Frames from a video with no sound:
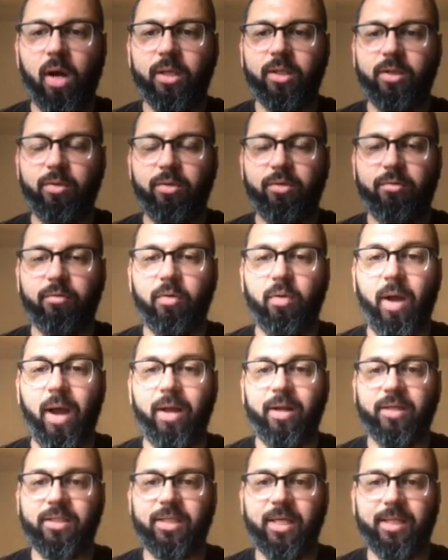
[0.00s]
you through how
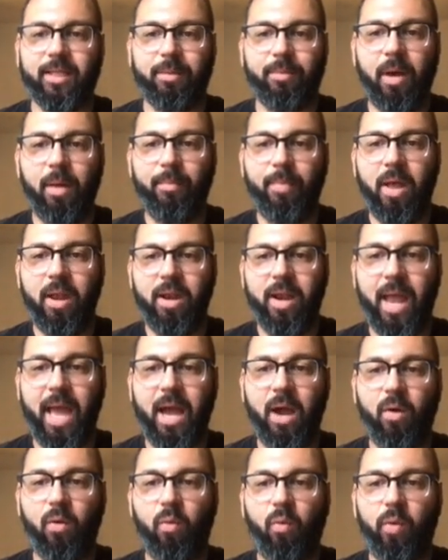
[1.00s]
to set them up.
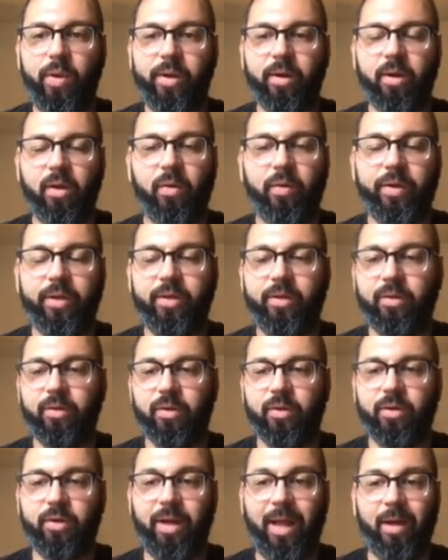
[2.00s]
Now we are going to
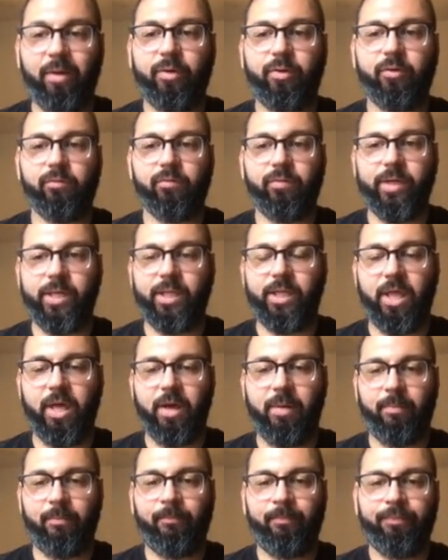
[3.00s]
learn how to read them.
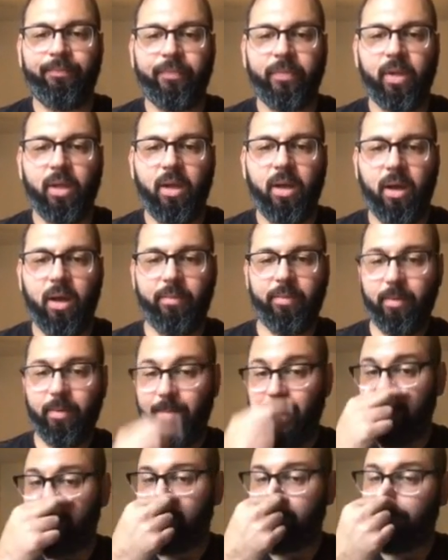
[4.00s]
I'm going to
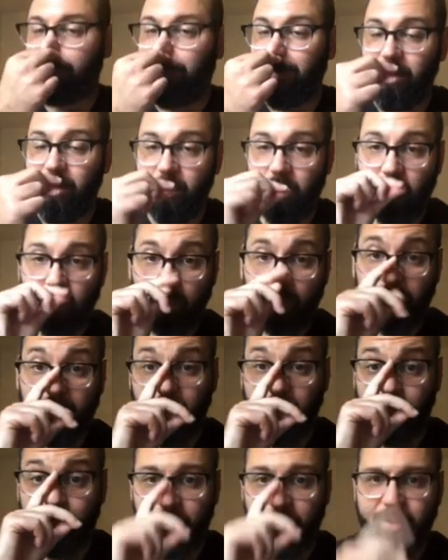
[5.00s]
make this video
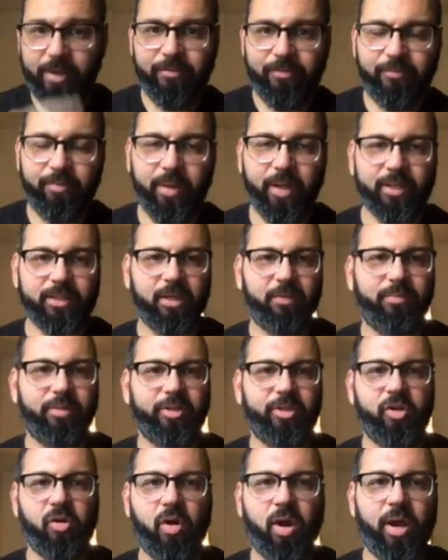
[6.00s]
very brief because I've been
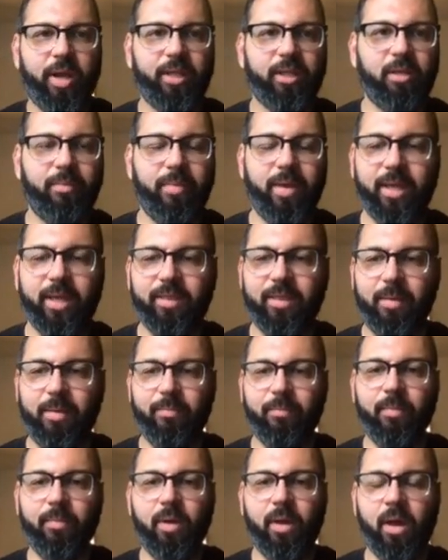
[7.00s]
trying to make
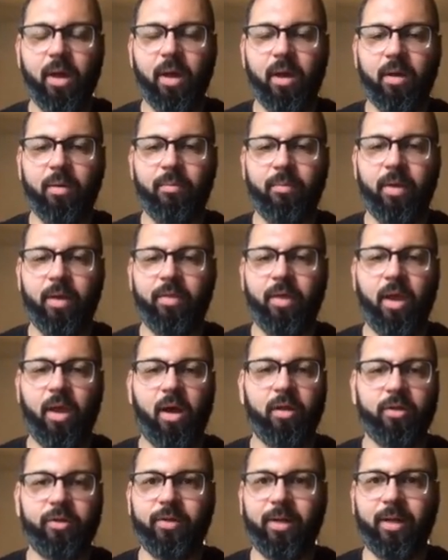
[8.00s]
them, and they
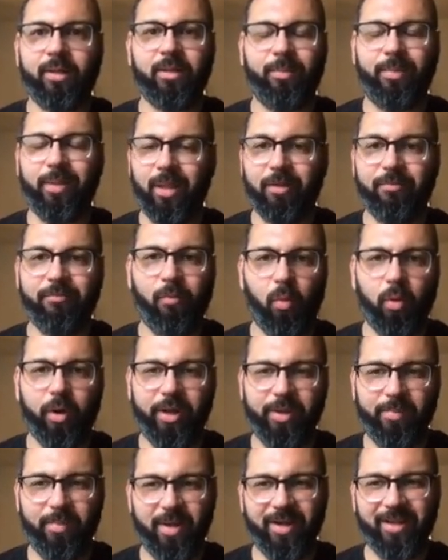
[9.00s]
all turn out to be like 40
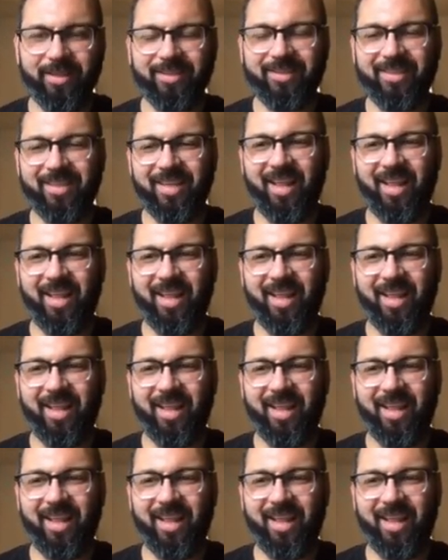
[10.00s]
minutes, and I